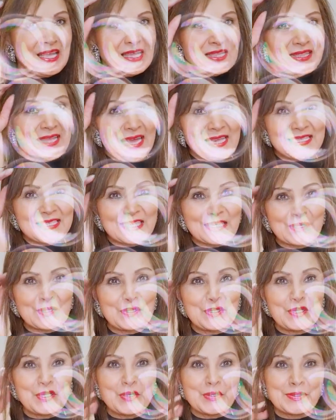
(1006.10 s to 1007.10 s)
That's the good
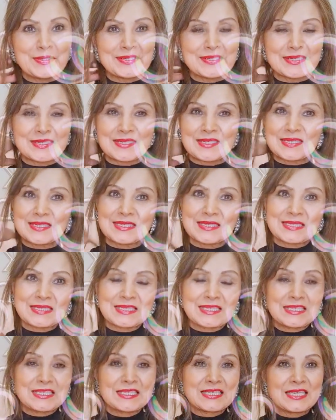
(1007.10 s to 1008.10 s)
news,
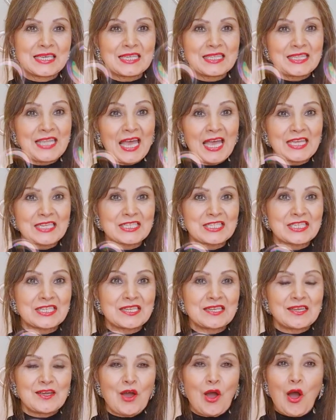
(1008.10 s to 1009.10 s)
that
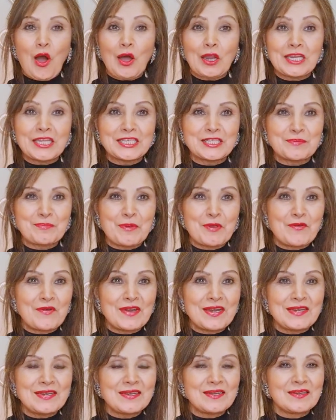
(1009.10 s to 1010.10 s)
Holy
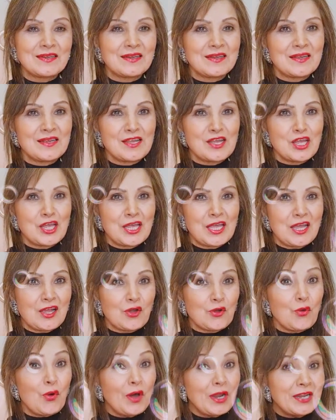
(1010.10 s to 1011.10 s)
Spirit
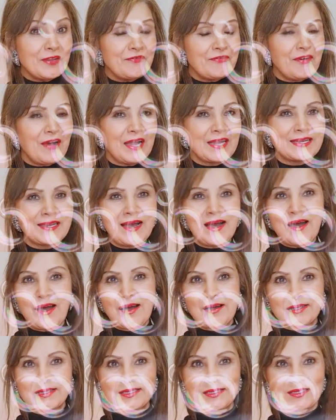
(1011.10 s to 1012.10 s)
qualified
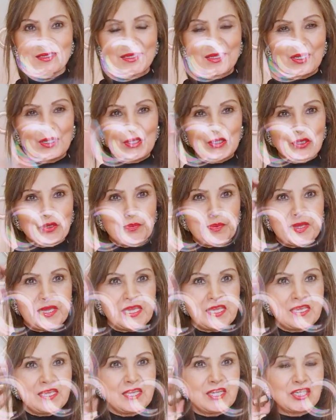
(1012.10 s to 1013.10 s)
us to
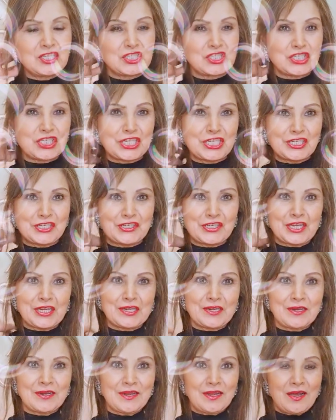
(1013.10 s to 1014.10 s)
be
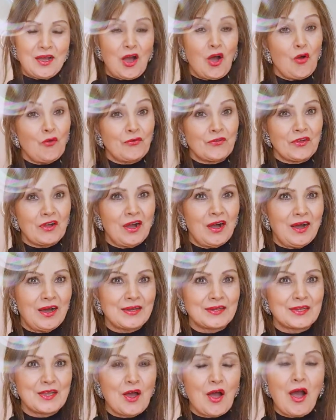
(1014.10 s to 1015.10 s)
children of God.
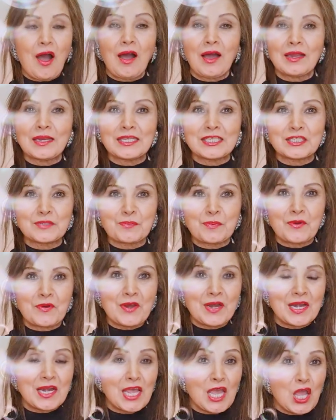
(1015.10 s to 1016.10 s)
Holy
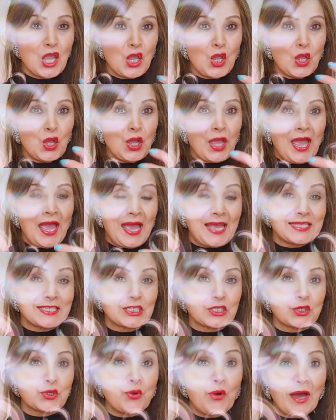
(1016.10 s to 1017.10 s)
Spirit has
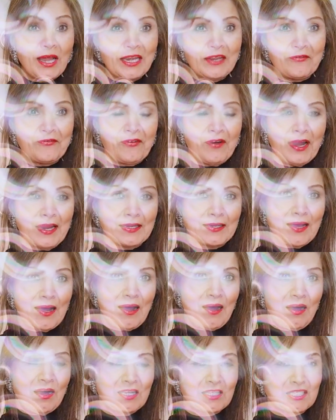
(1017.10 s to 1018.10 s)
qualified
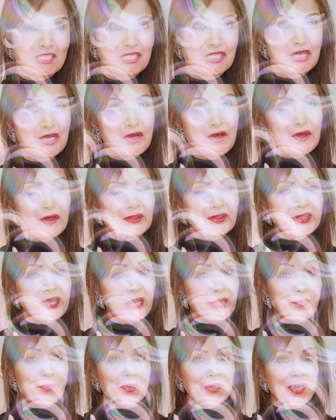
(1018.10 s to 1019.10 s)
us
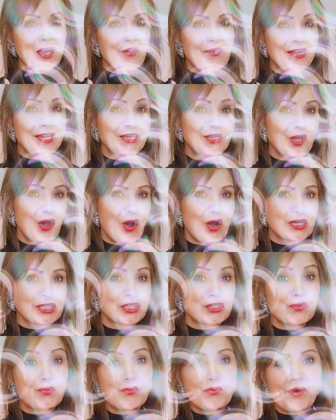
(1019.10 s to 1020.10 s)
that we are in
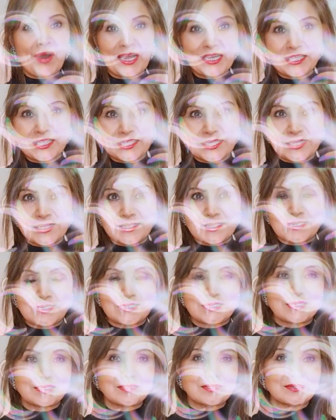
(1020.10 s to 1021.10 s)
God's
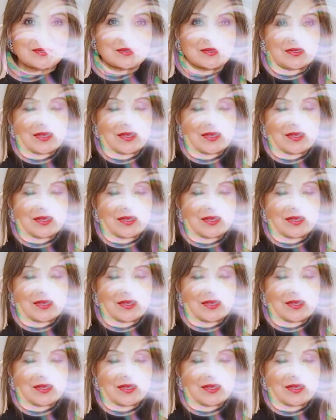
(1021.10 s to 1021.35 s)
righteousness.